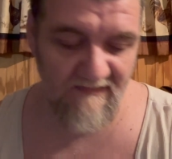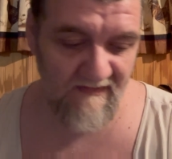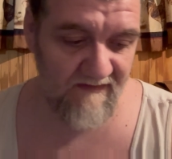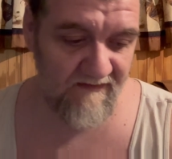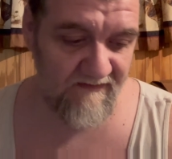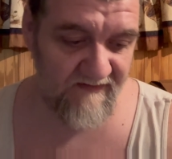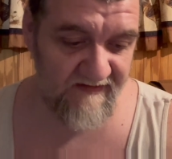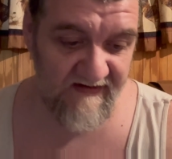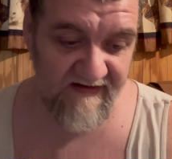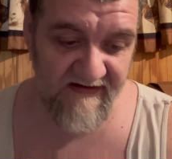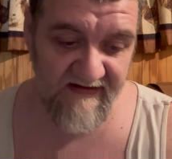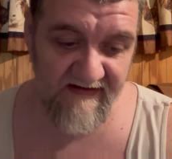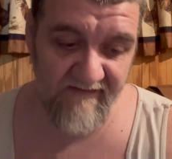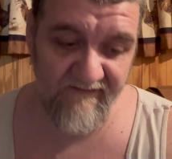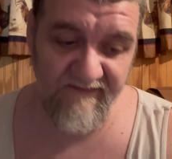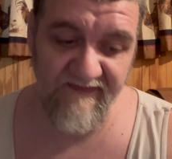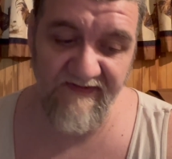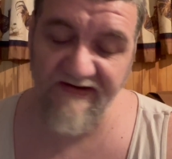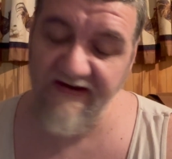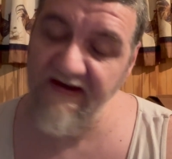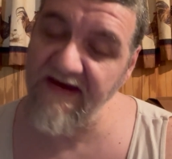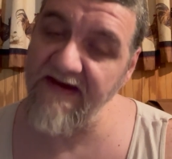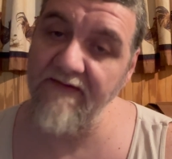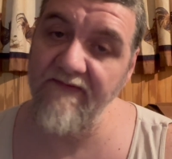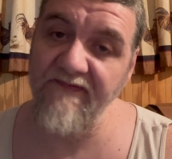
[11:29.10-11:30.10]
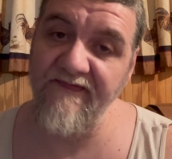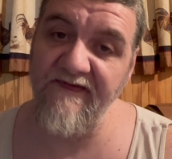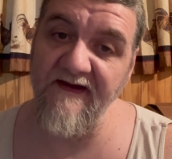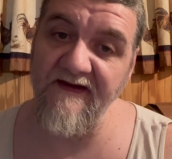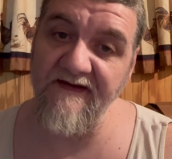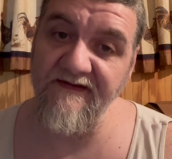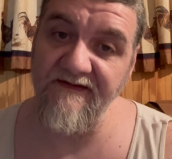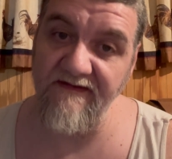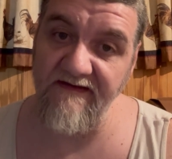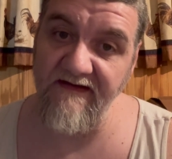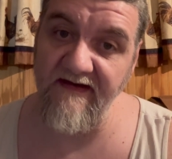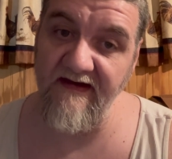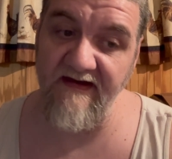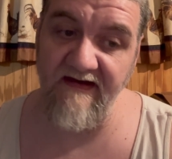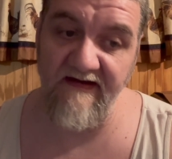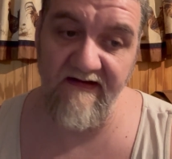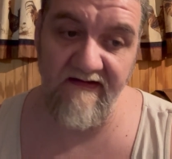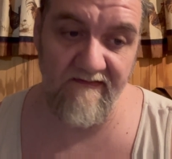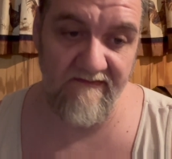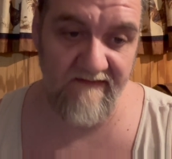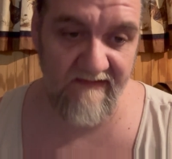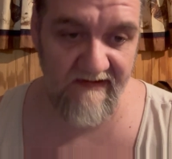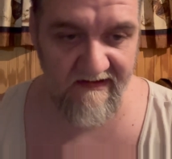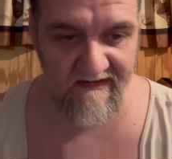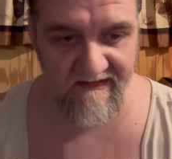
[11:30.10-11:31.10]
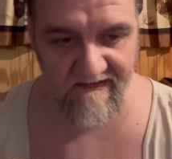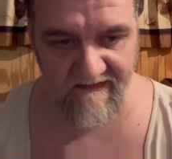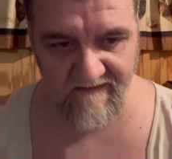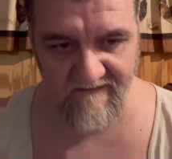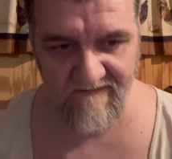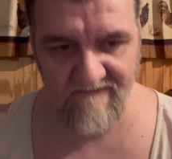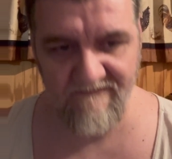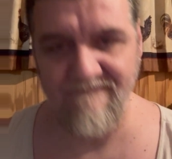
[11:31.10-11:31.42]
Can't have the yin without the yang, right?